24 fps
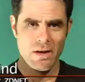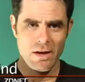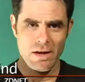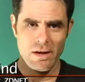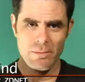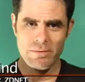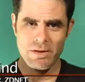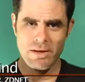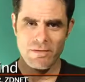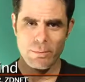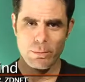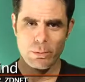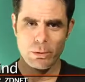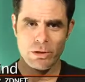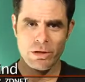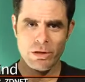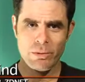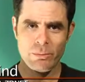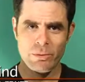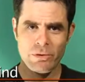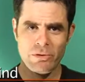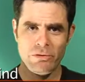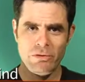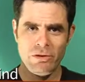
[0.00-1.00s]
I'm David
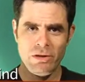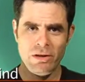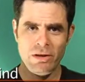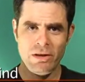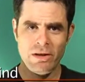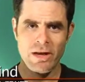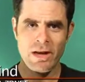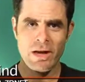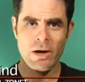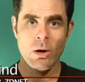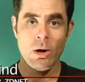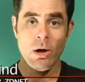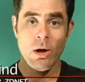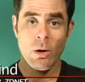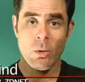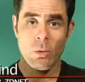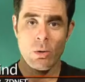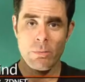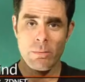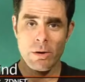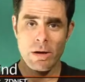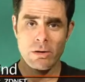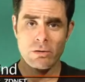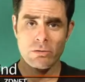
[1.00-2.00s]
Berlind with ZDNet.
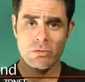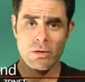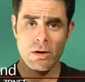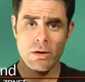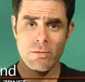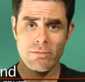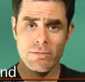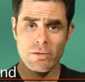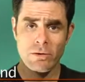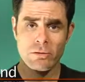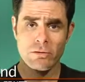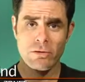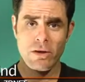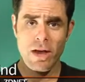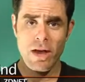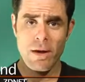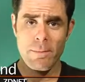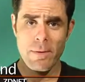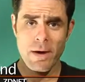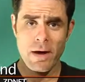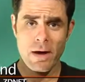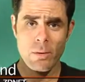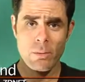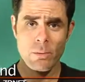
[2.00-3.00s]
When Microsoft first
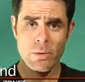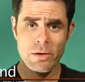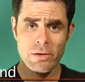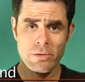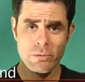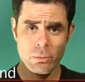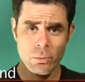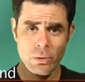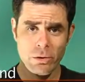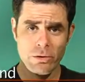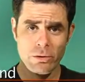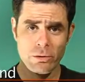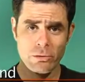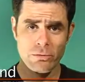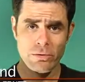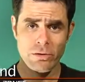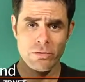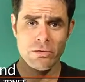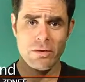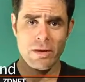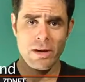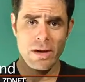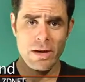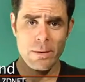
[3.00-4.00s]
came out with its Windows
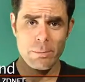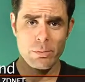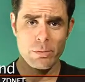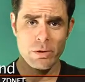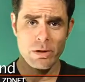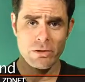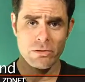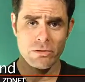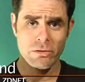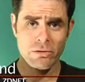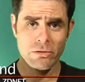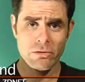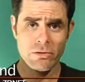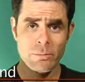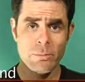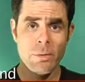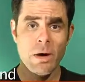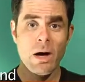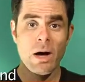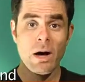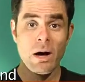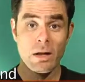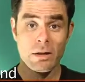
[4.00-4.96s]
Vista operating system,